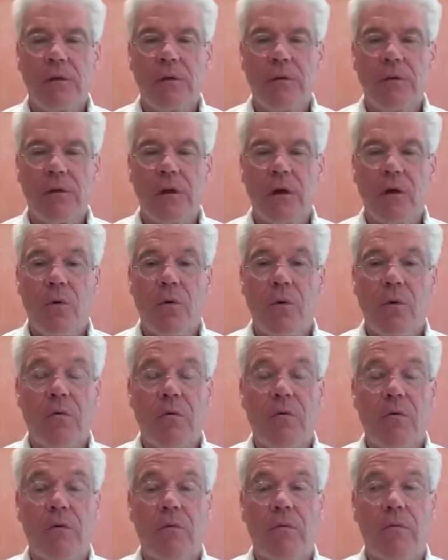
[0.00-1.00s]
There
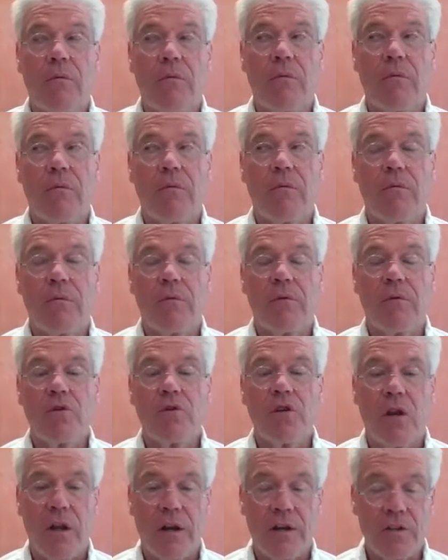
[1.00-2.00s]
were there
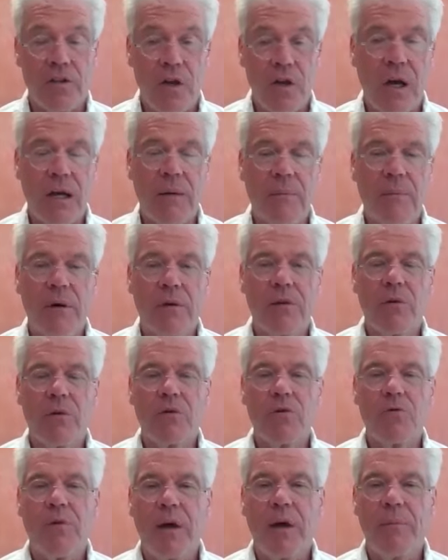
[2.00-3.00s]
was a lot of talk about there
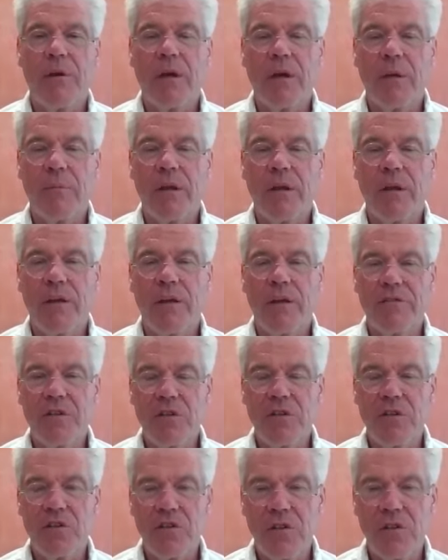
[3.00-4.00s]
was probably going to be an
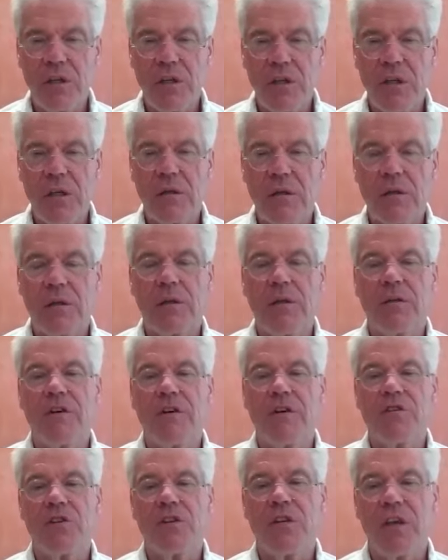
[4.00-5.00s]
FTC
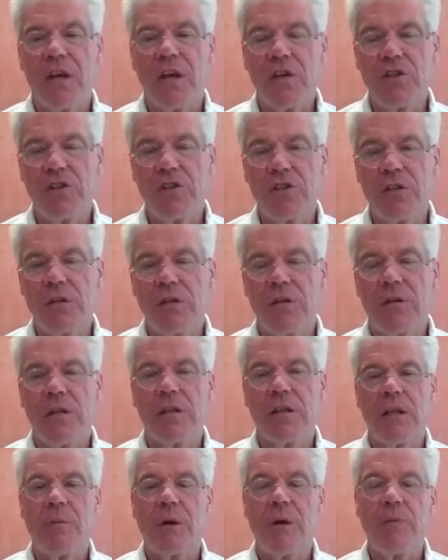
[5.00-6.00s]
investigation
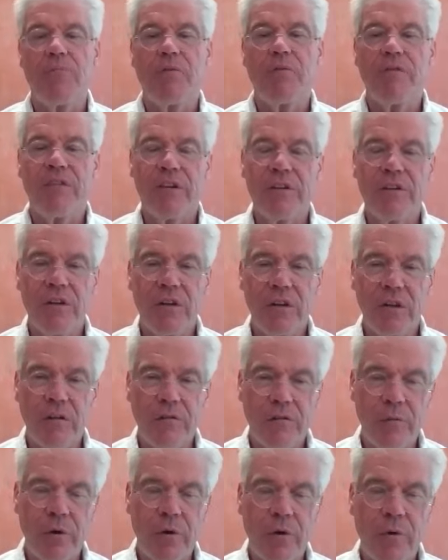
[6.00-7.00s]
they might prevent the deal
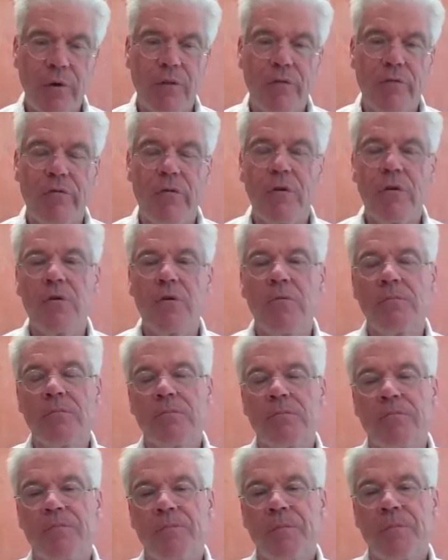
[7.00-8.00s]
from going through.
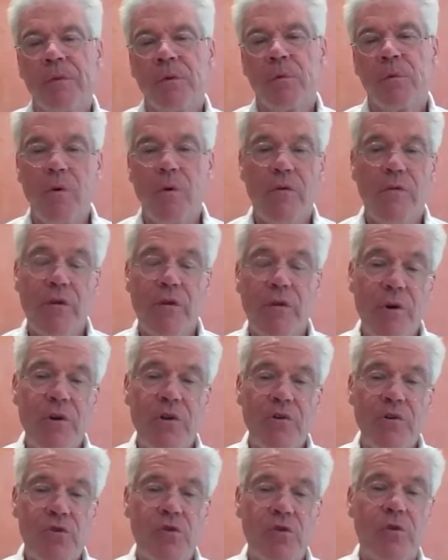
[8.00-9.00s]
We were very
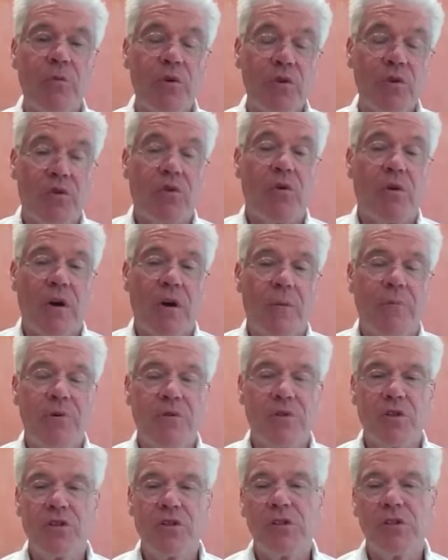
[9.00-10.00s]
concerned. We sold our
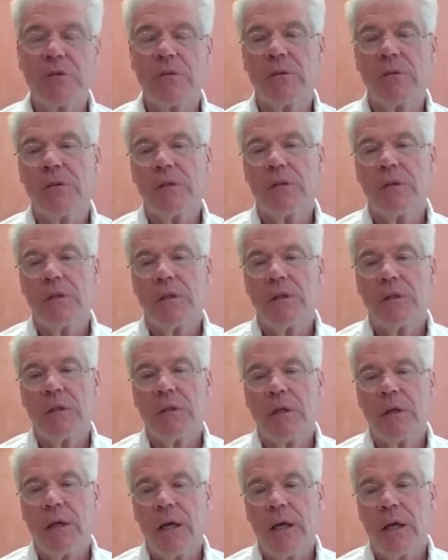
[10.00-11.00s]
position.
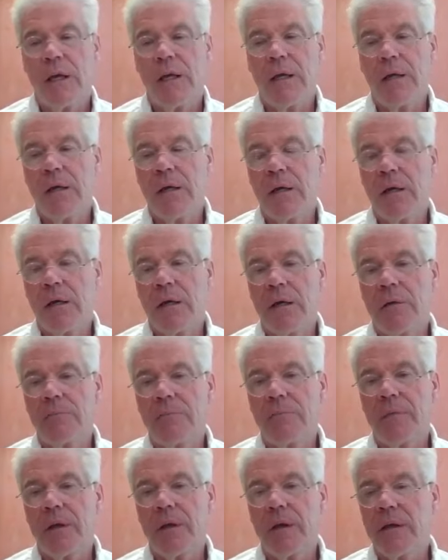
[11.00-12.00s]
And
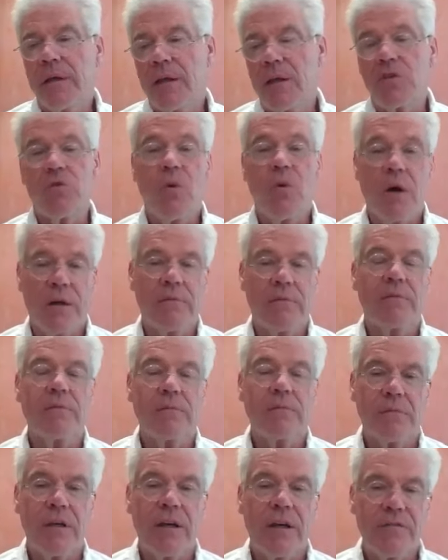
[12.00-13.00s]
uh, and guess
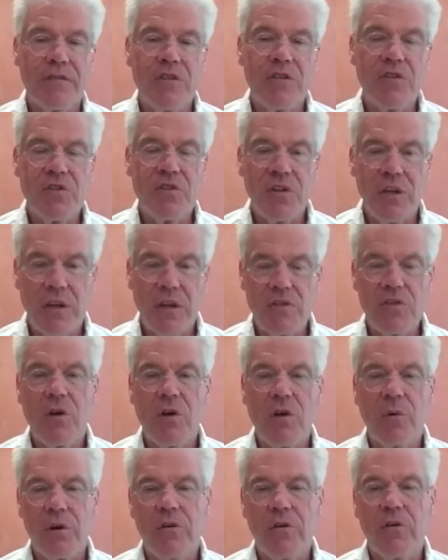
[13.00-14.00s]
what? The FTC is
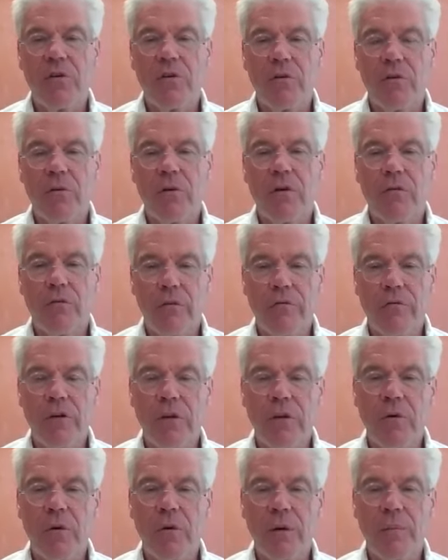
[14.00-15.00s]
going to do a
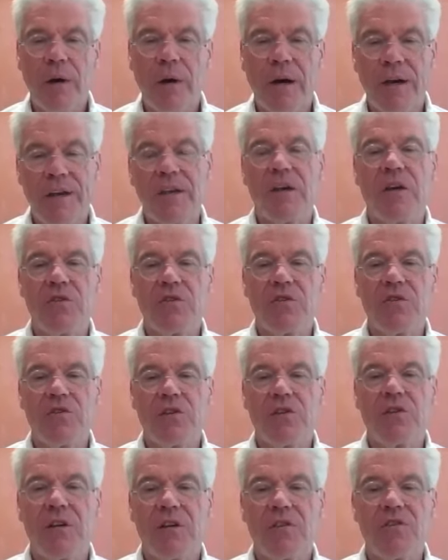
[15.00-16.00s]
review, and my guess is
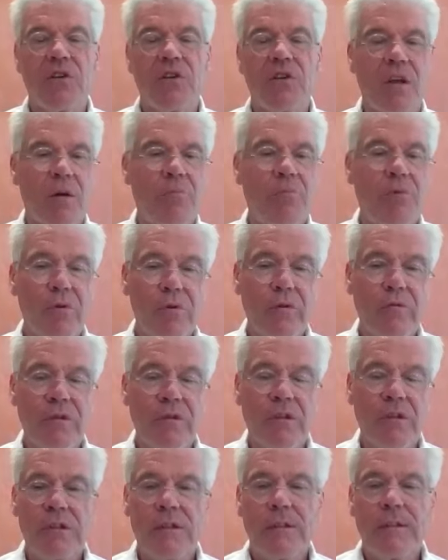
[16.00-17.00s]
it doesn't get approved.